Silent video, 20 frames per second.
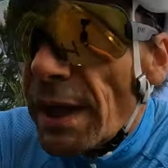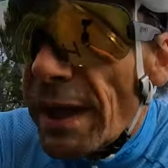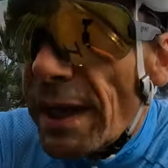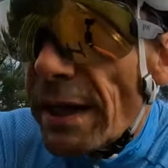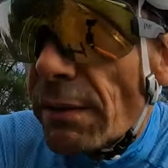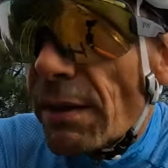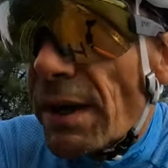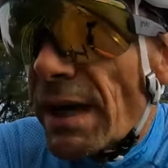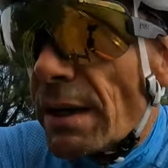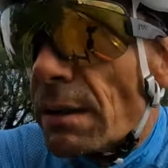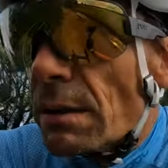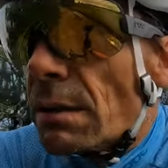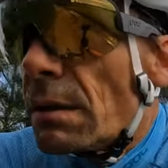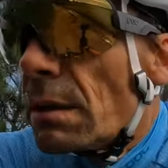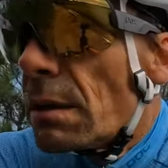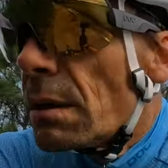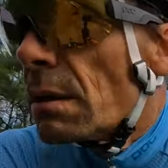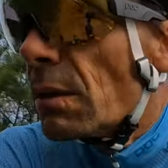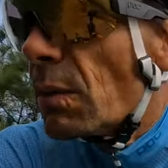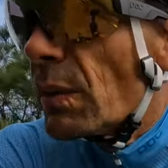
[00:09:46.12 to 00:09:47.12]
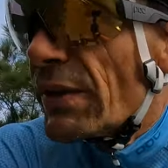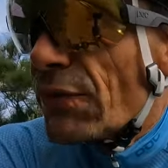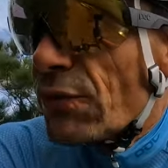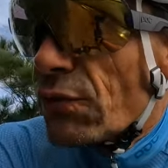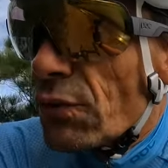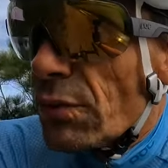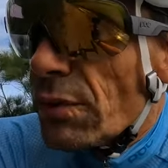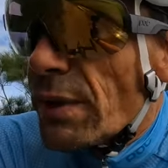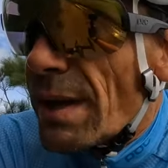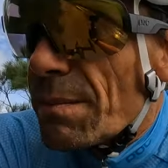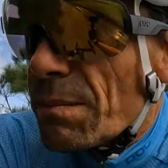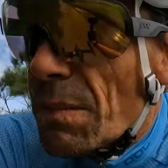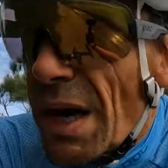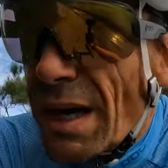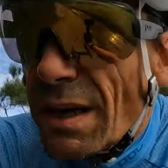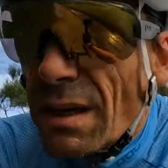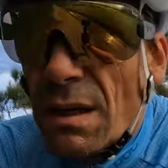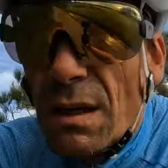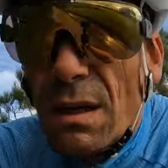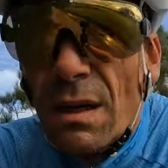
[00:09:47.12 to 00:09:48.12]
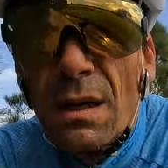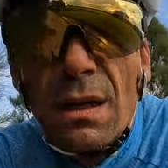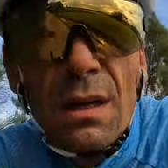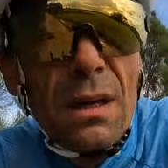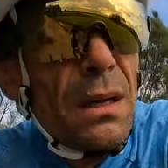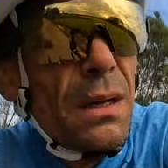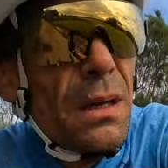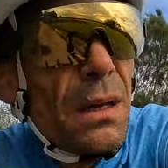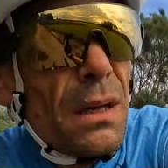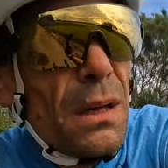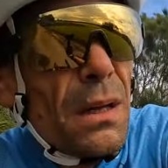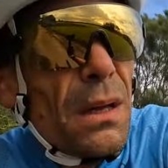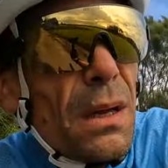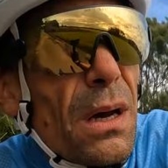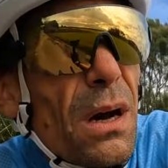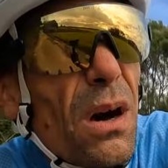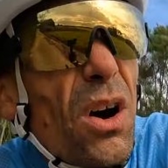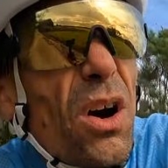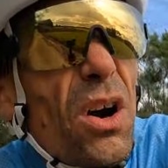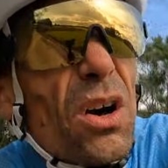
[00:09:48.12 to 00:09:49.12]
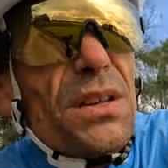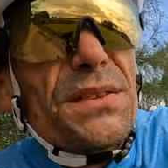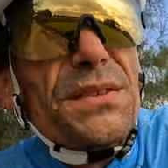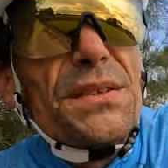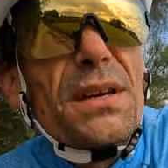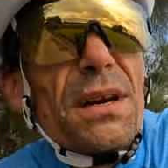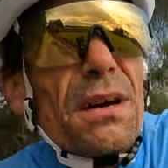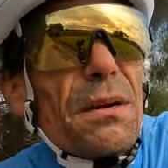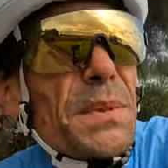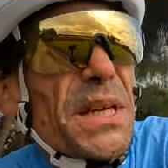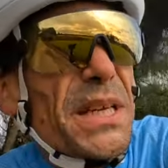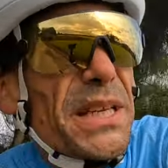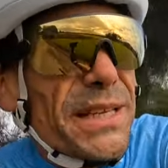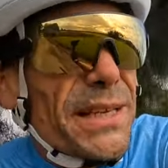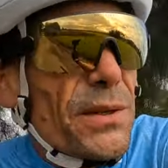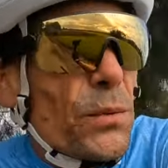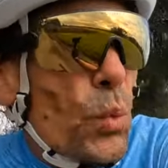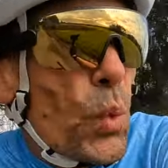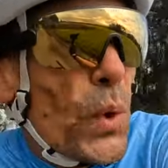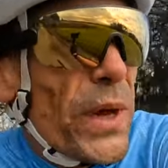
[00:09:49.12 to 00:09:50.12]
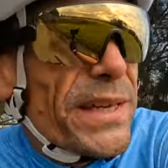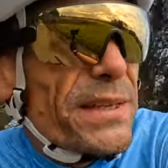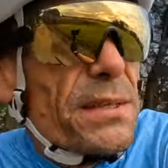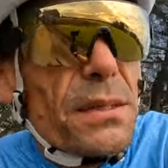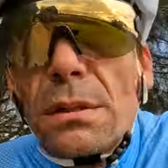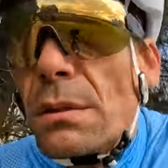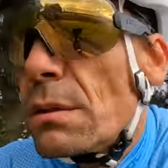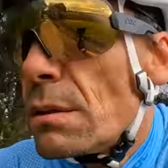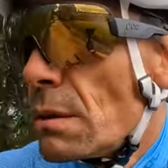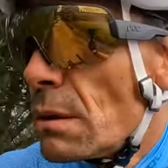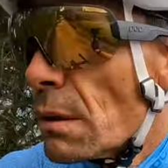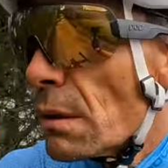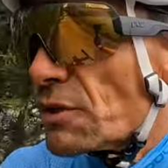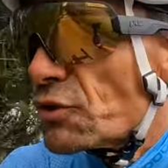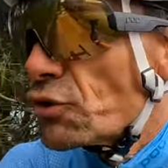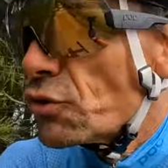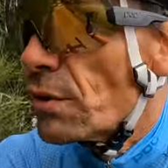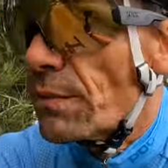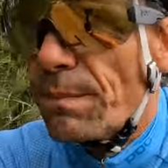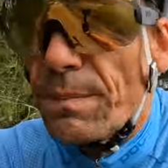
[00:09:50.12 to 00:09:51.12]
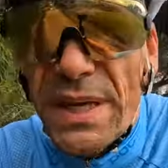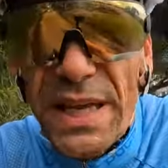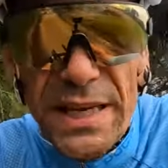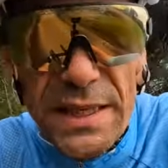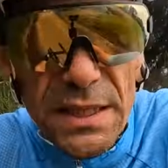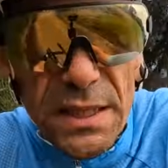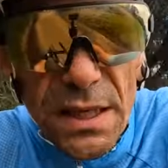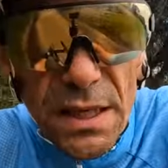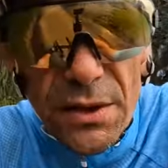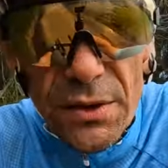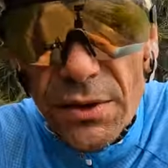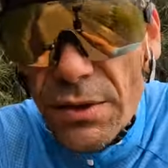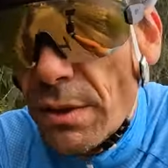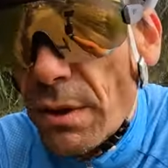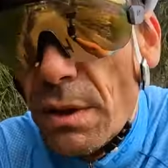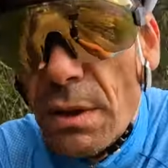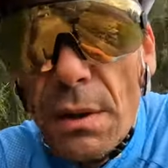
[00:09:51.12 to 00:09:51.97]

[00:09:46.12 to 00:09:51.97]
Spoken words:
anyway, I went through that muck. Oh, I'm going to get wet. I should have bloody known.